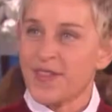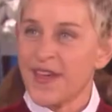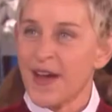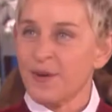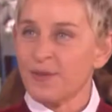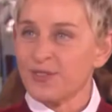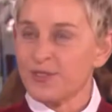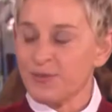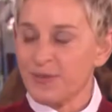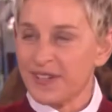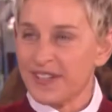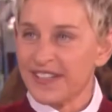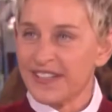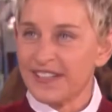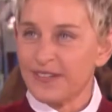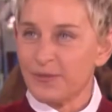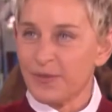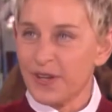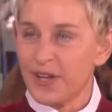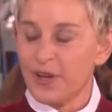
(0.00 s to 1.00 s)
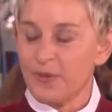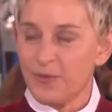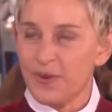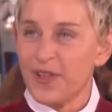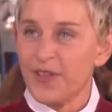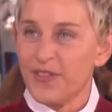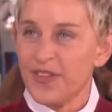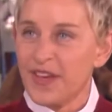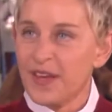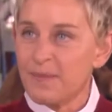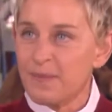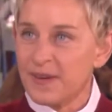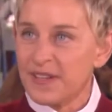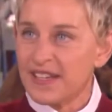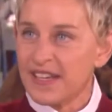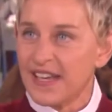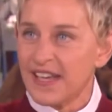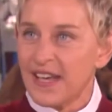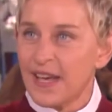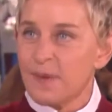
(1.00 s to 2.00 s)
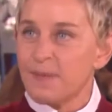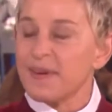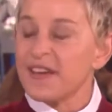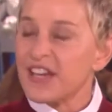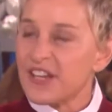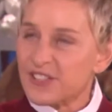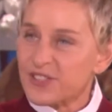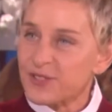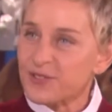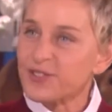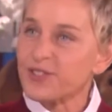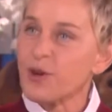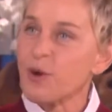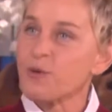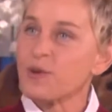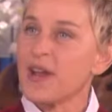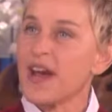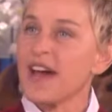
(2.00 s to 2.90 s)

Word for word: that that was really a real thing, but because you're so